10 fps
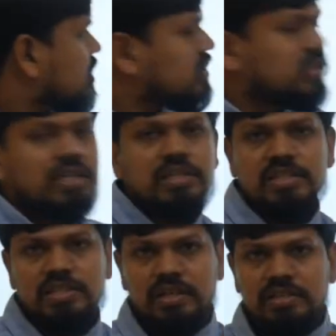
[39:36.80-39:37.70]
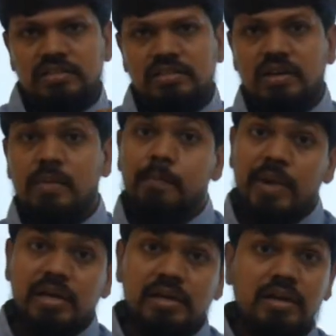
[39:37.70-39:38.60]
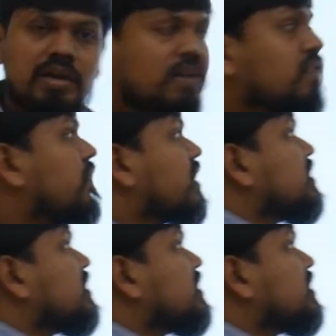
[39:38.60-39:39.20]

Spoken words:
z distance. But for the